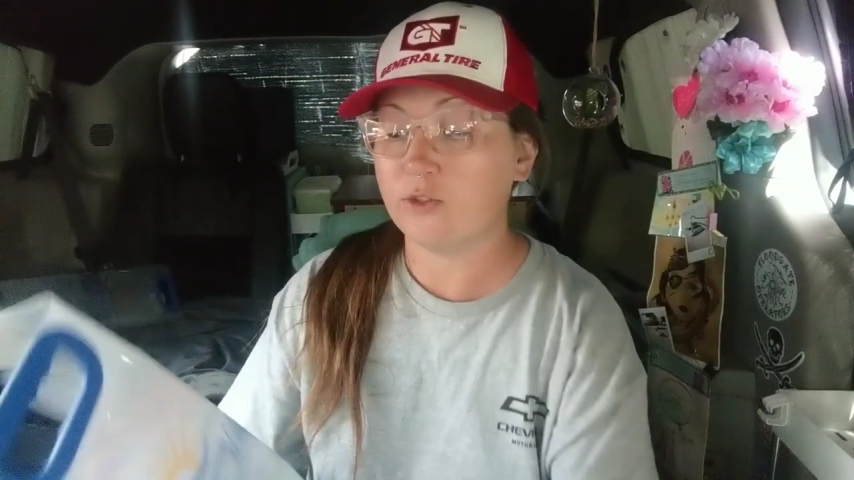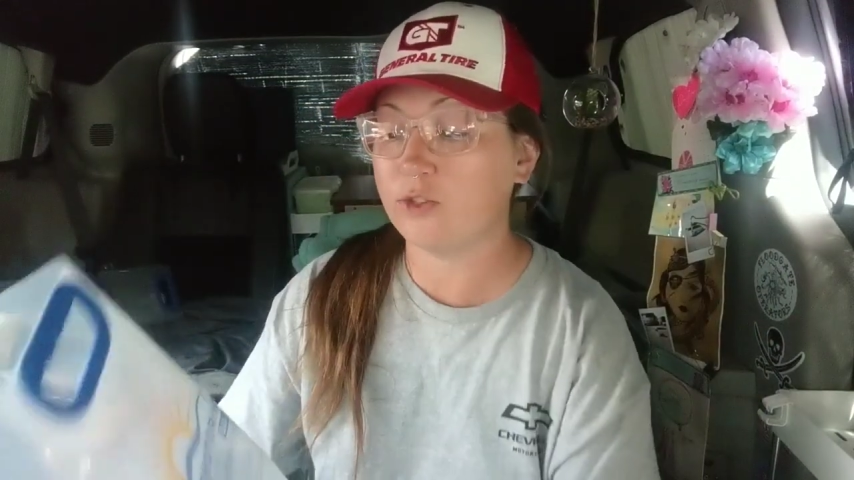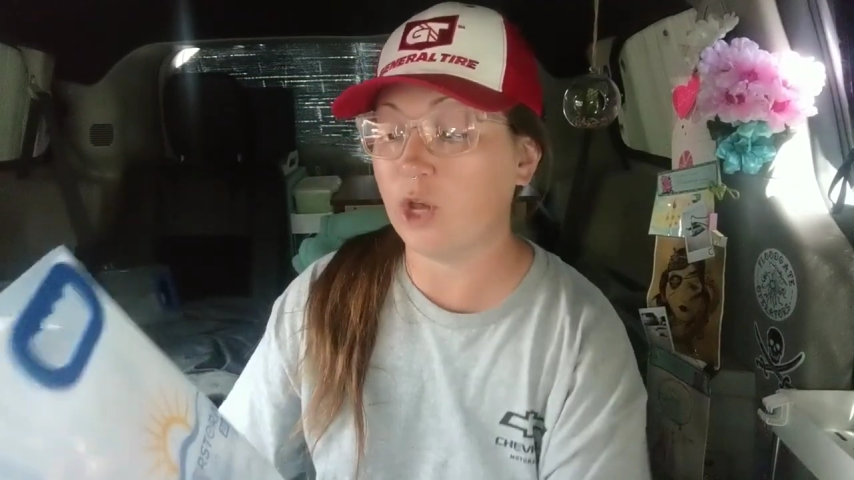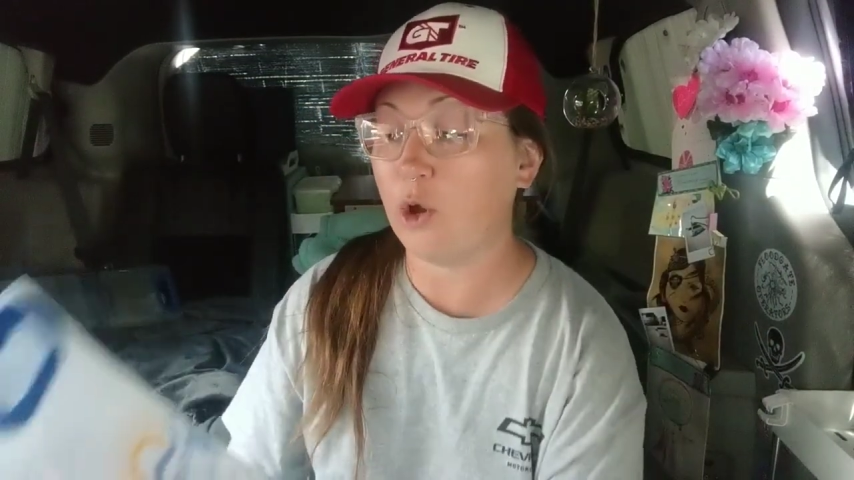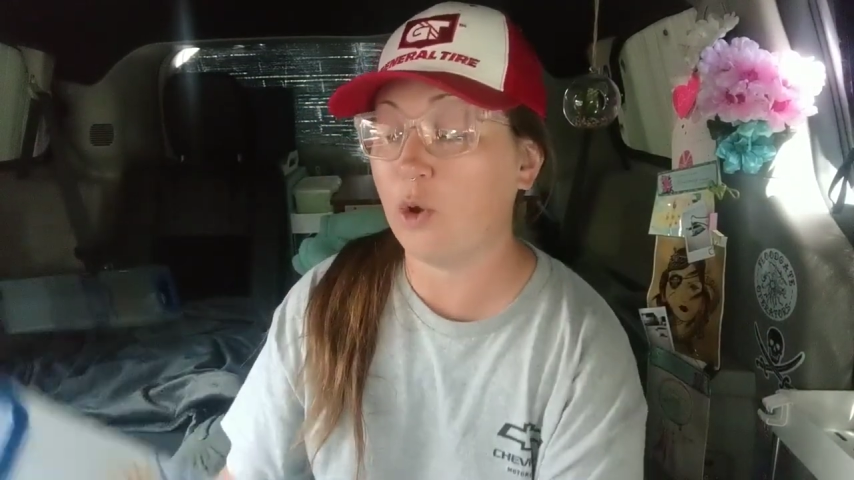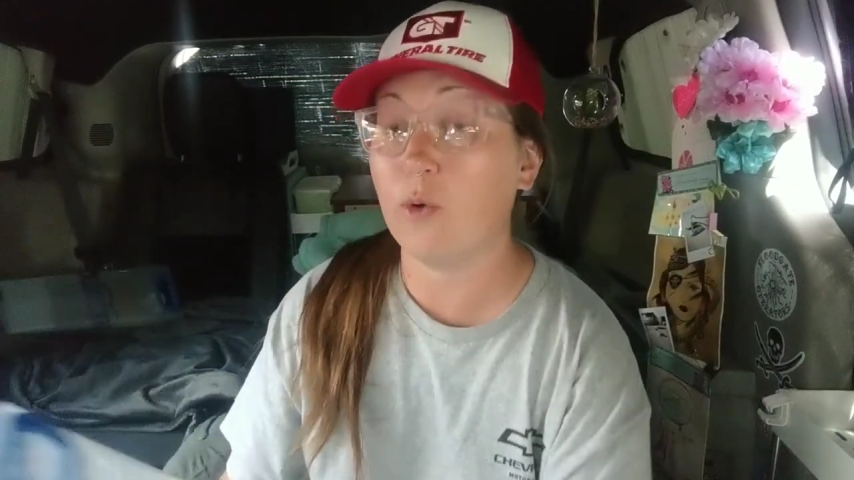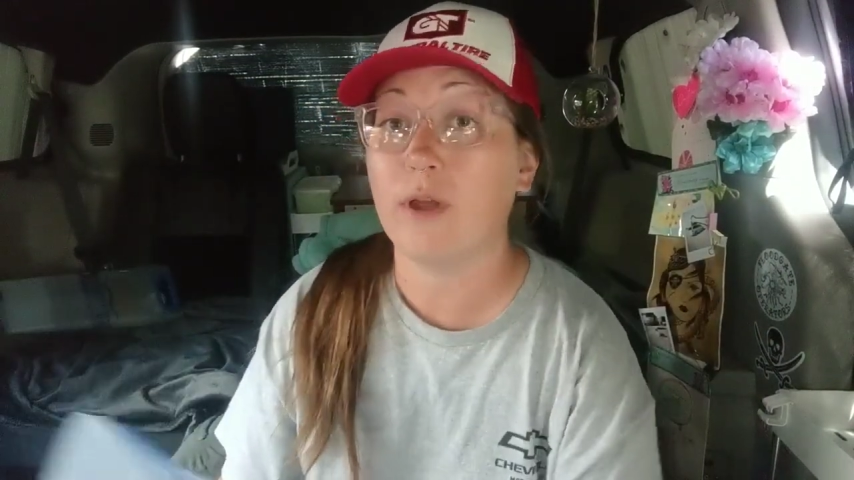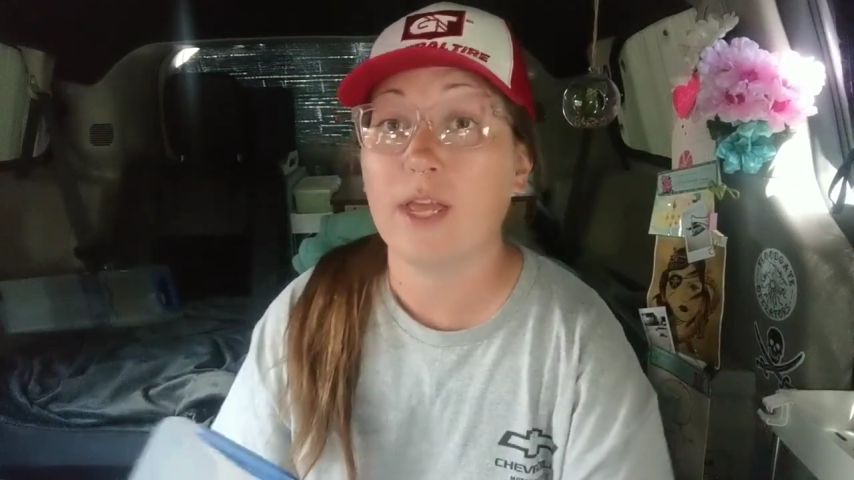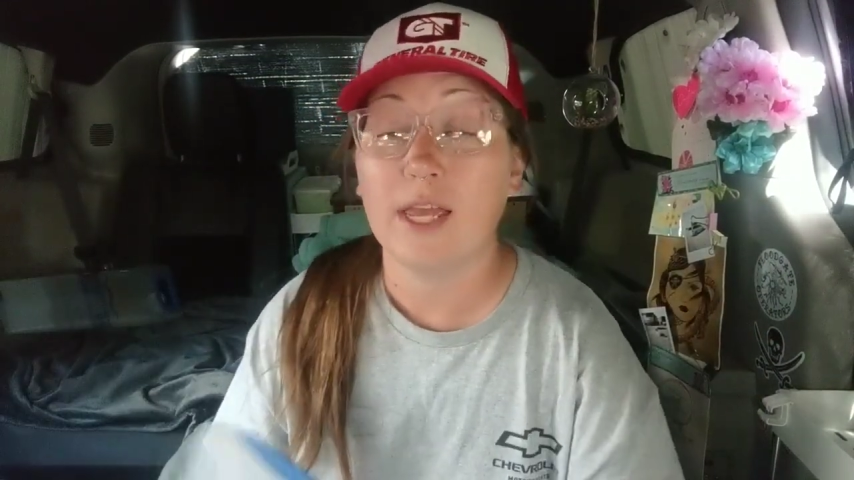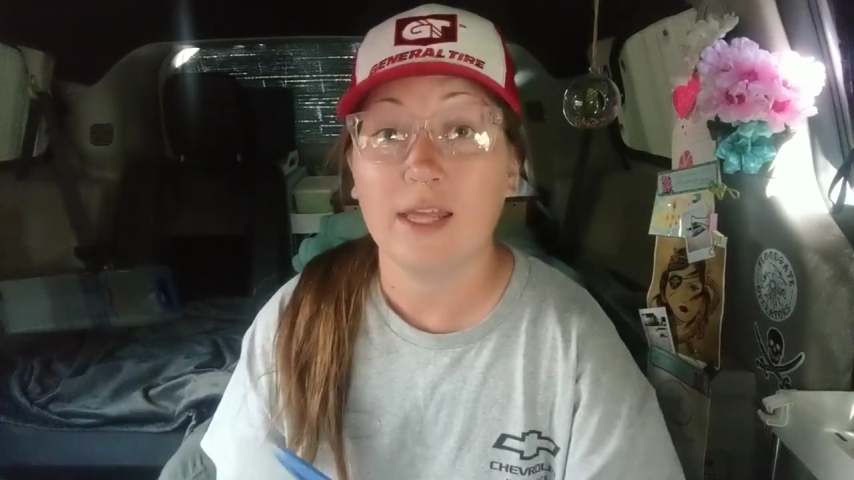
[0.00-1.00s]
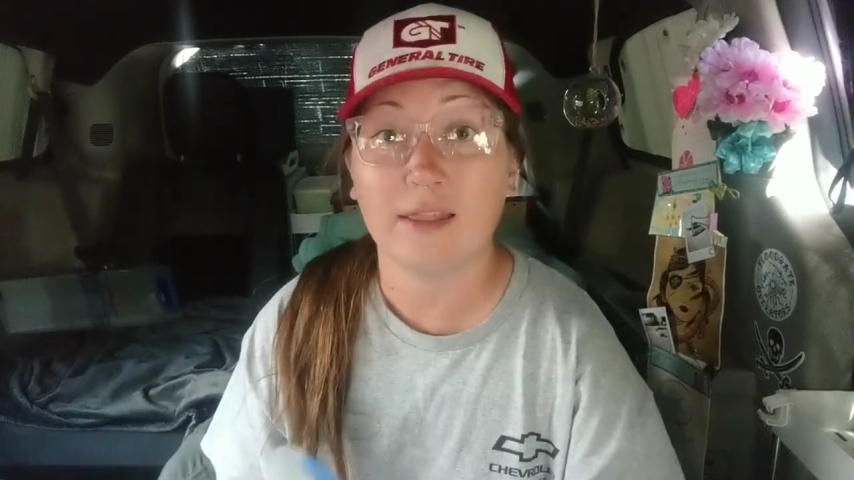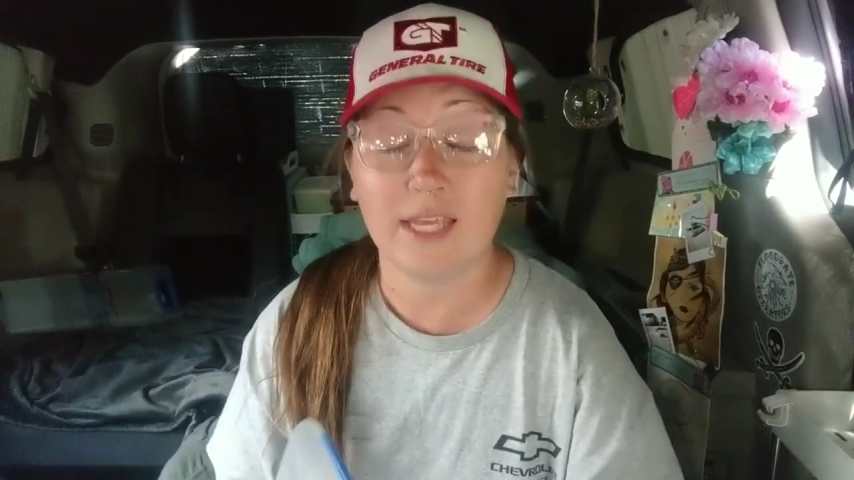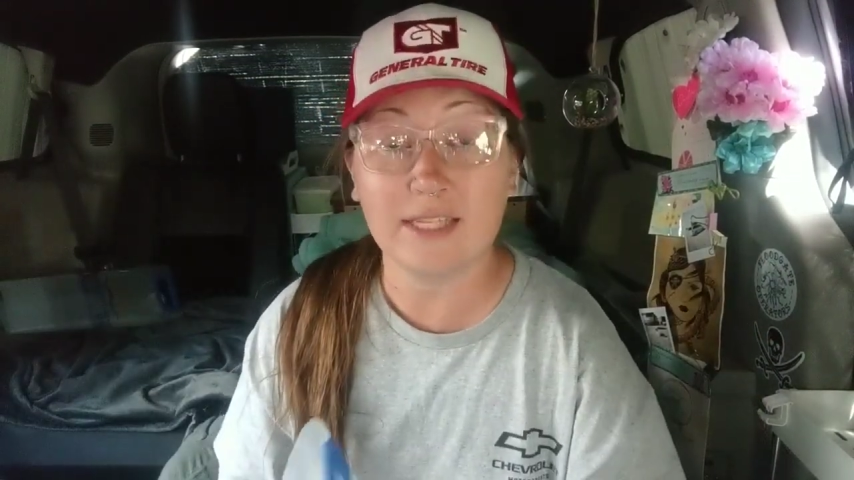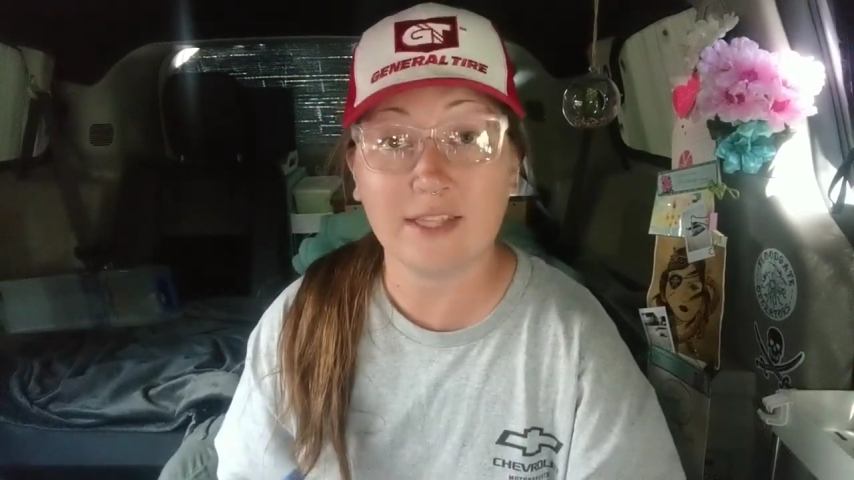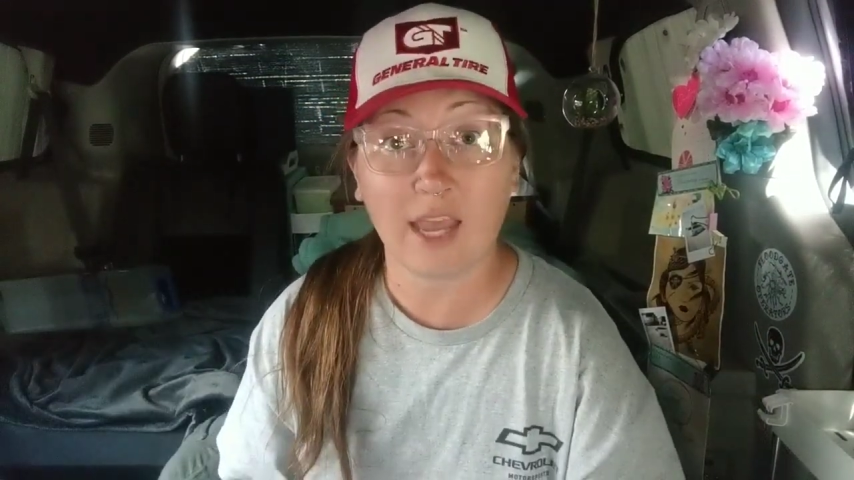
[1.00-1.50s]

So this